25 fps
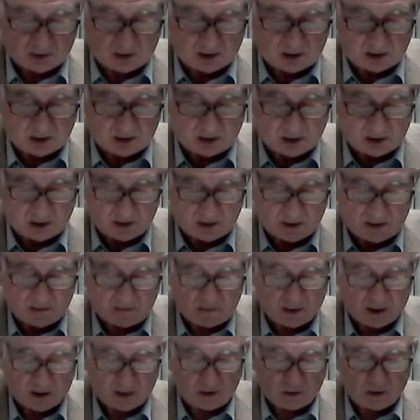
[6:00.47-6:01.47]
right there,
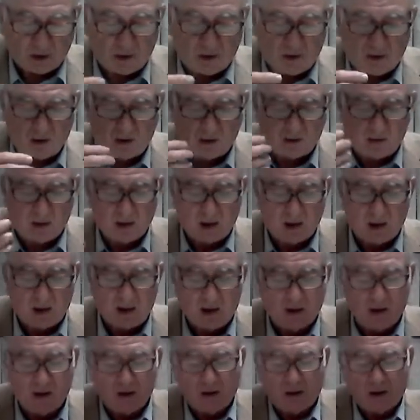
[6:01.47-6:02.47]
and they were all
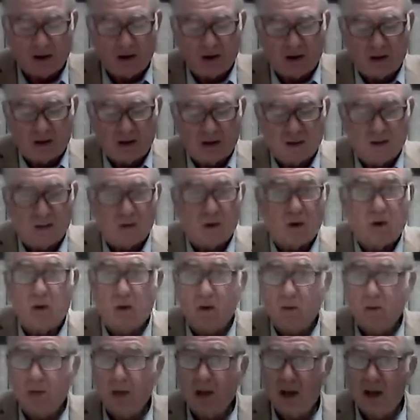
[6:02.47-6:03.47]
hearing and they were all
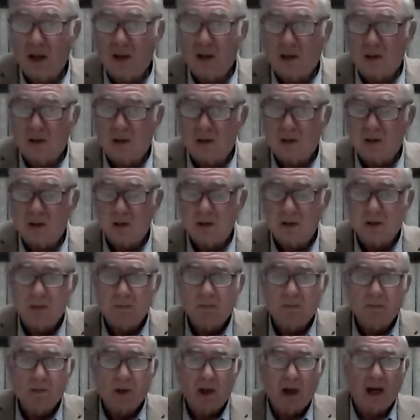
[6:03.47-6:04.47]
amazed.
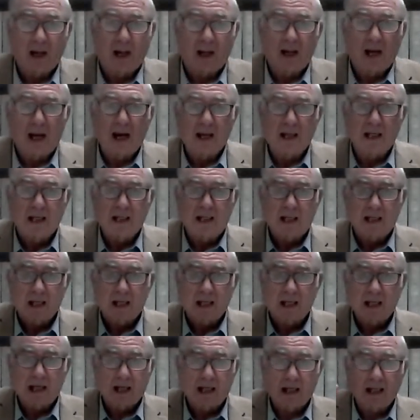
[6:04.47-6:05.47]
And God did it
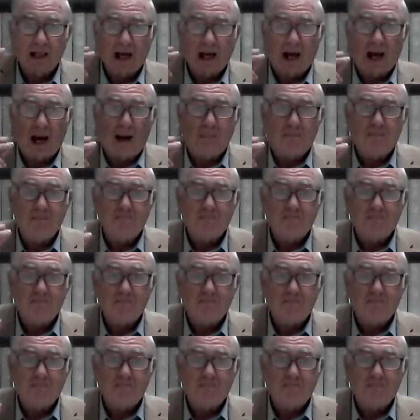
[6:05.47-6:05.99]
like that.